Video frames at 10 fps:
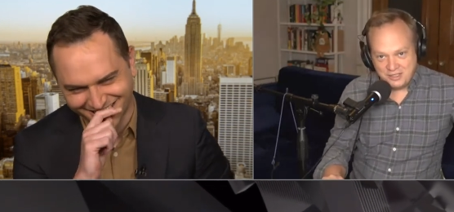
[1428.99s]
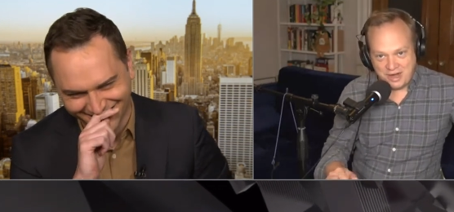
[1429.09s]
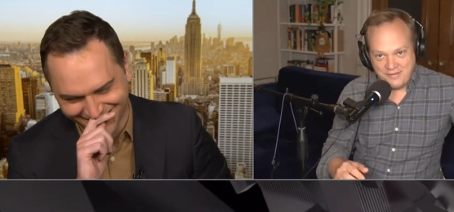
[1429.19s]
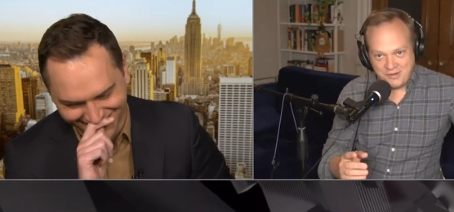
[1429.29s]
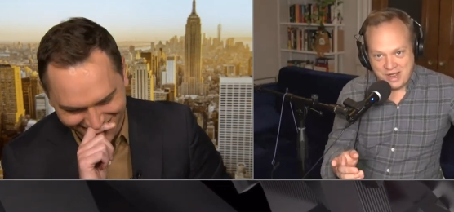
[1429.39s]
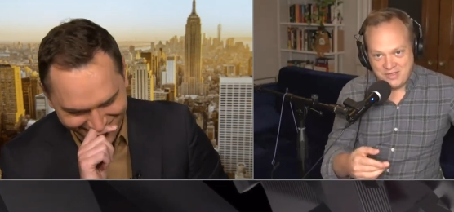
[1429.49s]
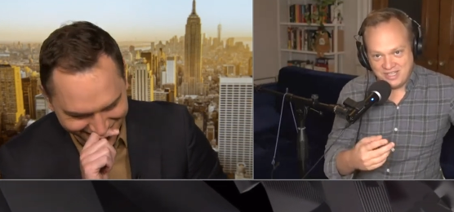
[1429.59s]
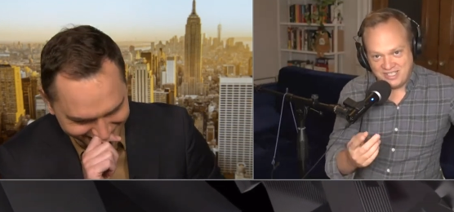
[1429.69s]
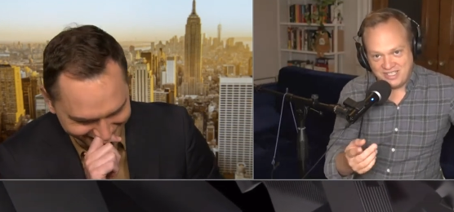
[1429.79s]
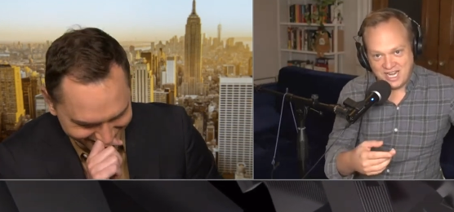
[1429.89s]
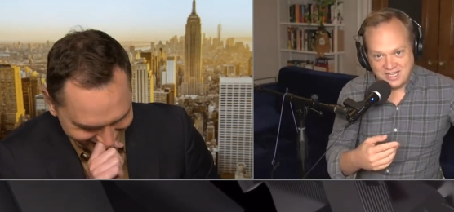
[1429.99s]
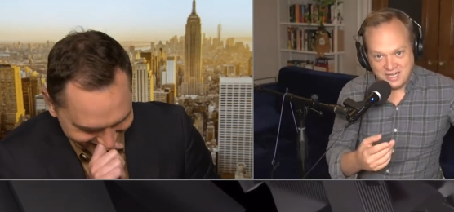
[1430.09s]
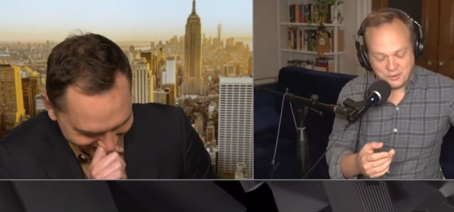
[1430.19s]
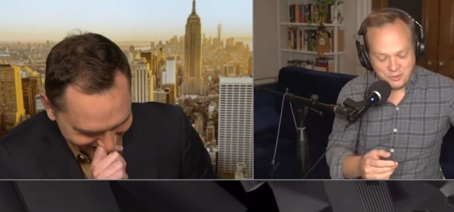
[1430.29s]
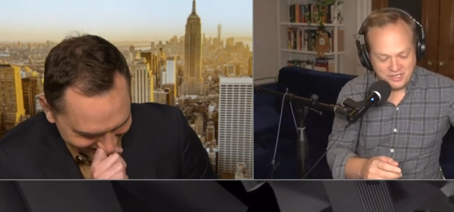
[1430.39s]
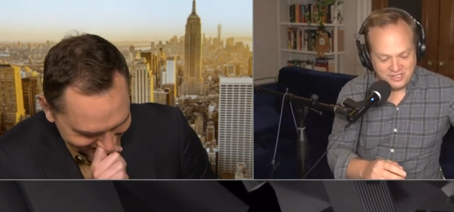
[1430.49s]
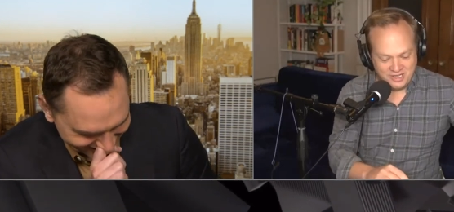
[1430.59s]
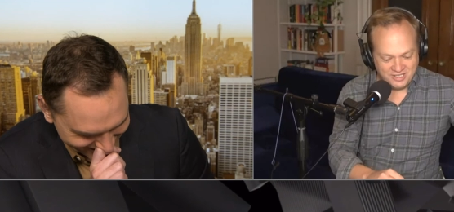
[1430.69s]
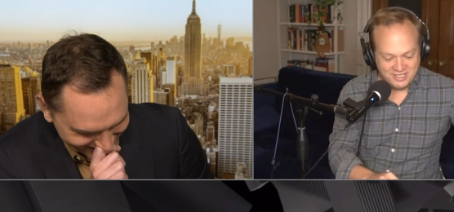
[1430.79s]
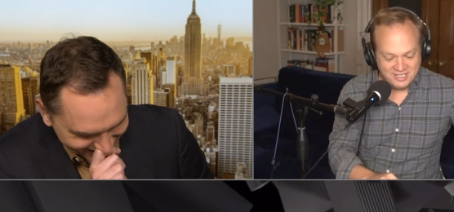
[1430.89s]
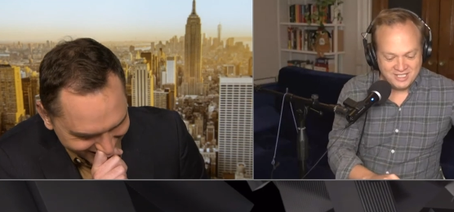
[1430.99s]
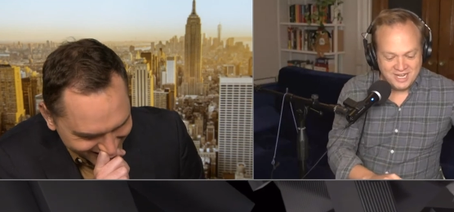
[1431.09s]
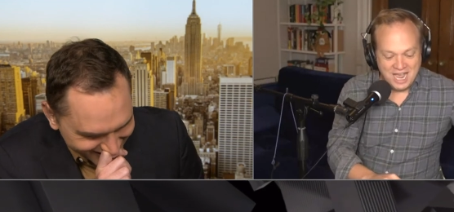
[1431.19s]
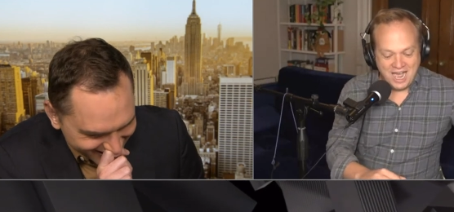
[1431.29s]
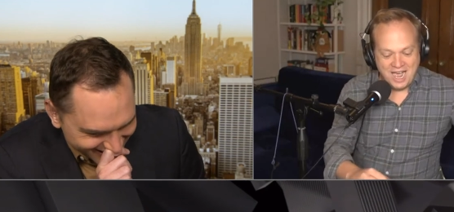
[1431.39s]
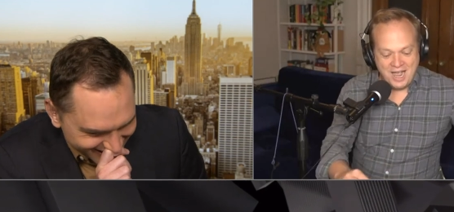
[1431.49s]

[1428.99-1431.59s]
Speaker 1: driving around the estate as one does. Uh,